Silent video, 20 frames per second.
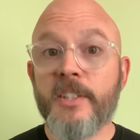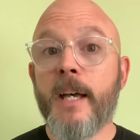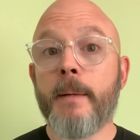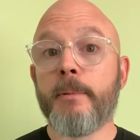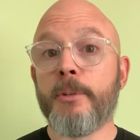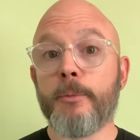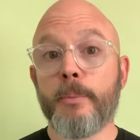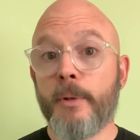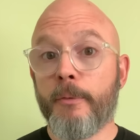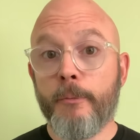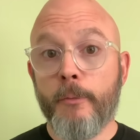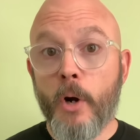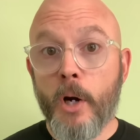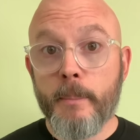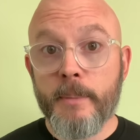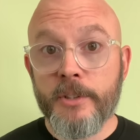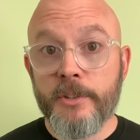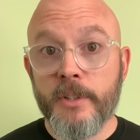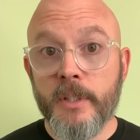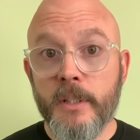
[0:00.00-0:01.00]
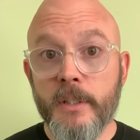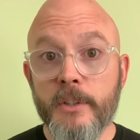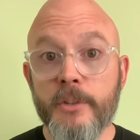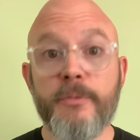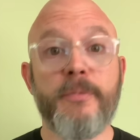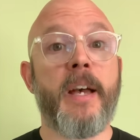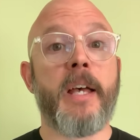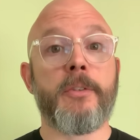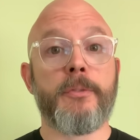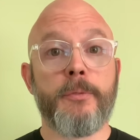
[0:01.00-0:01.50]
happens with pharmacies,
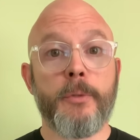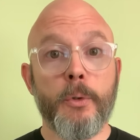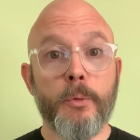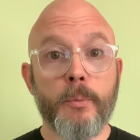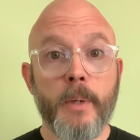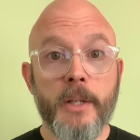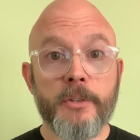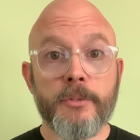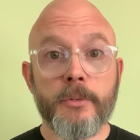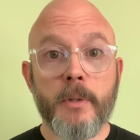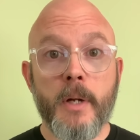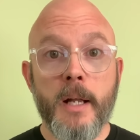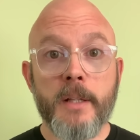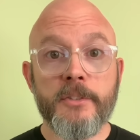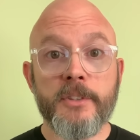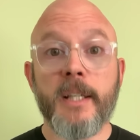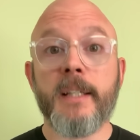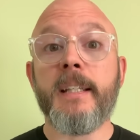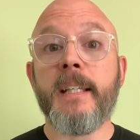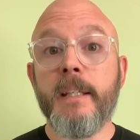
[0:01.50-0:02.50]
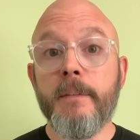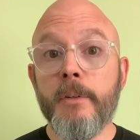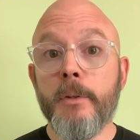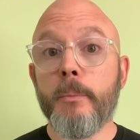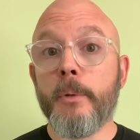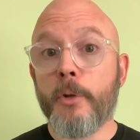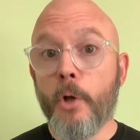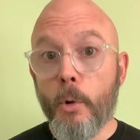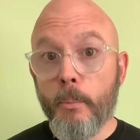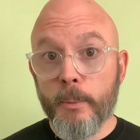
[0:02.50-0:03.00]
fast food restaurants, and
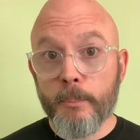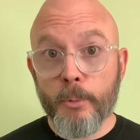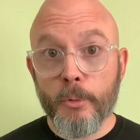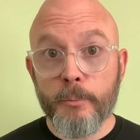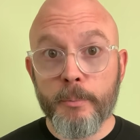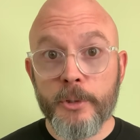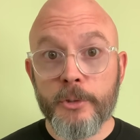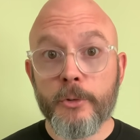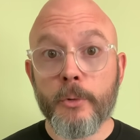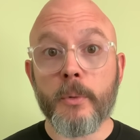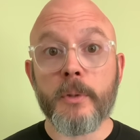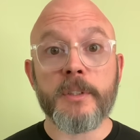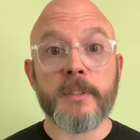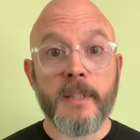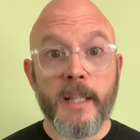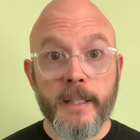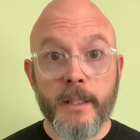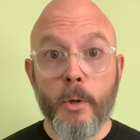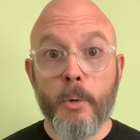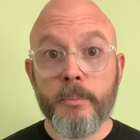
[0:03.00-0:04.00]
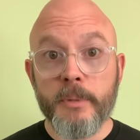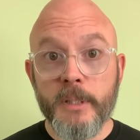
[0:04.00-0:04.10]
even with home improvement stores like Home